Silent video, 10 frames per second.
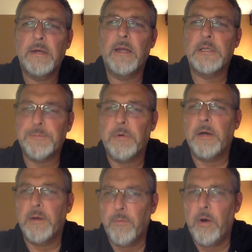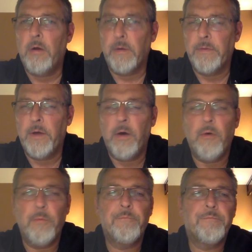desperately wrong in the
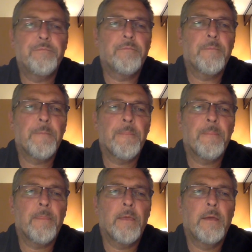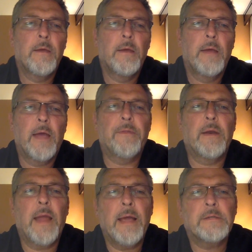home. And the
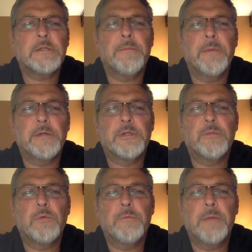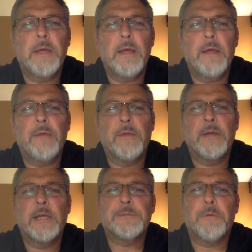last to mention would be the
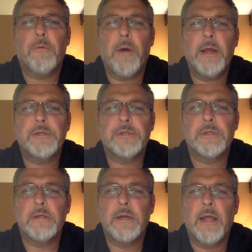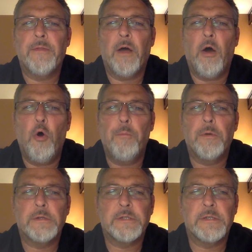desperation and the
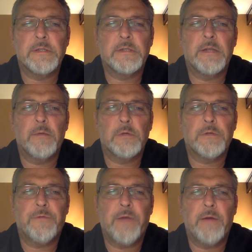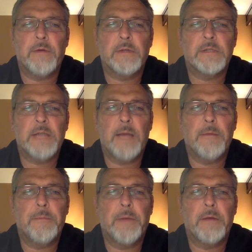hopelessness that was felt in
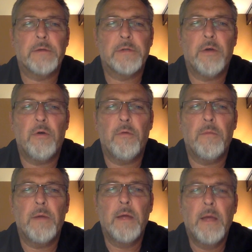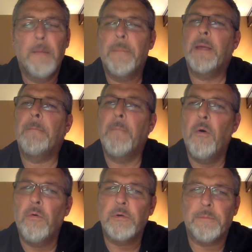Simon Peter's home being
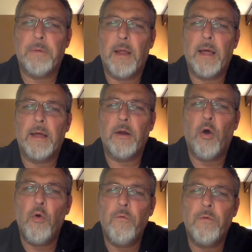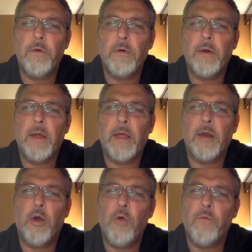multiplied over
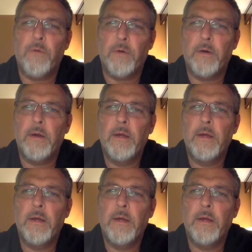and over